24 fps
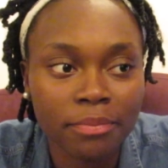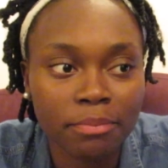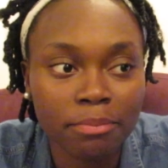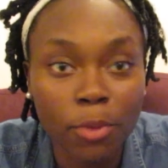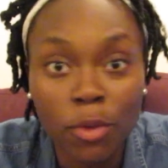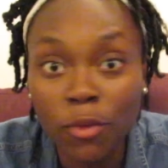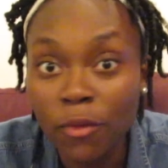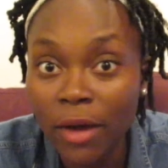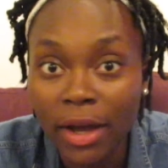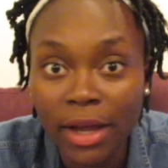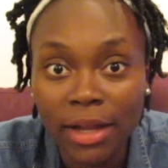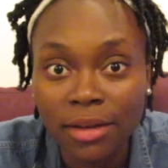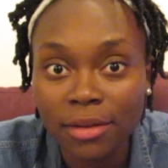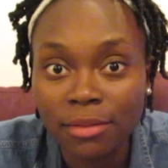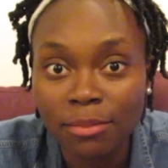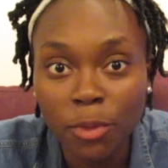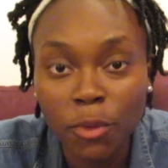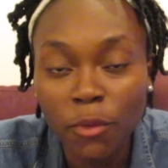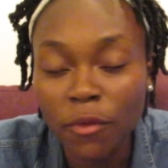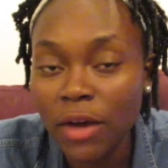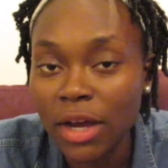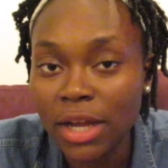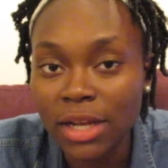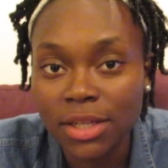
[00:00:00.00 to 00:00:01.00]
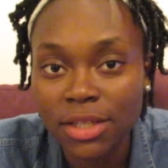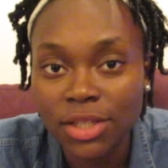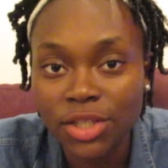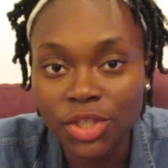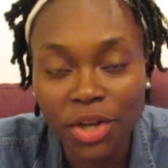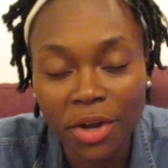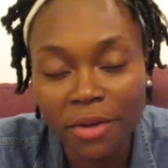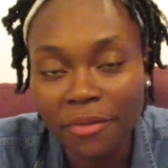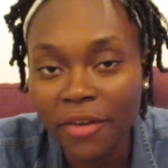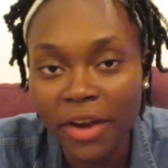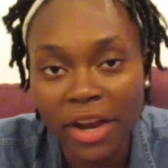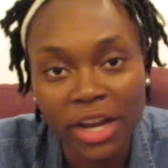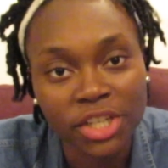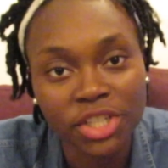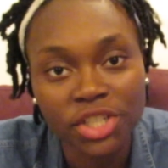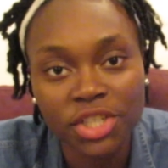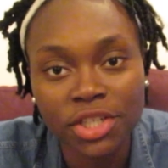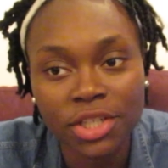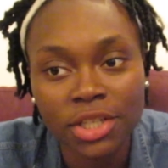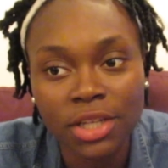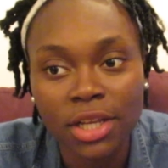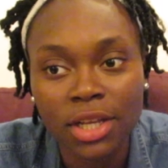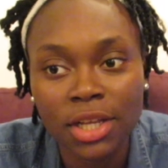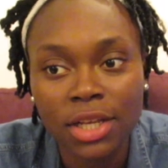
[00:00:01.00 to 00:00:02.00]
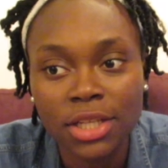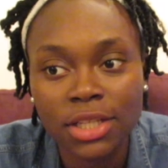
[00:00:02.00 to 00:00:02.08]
Move on. Start fresh.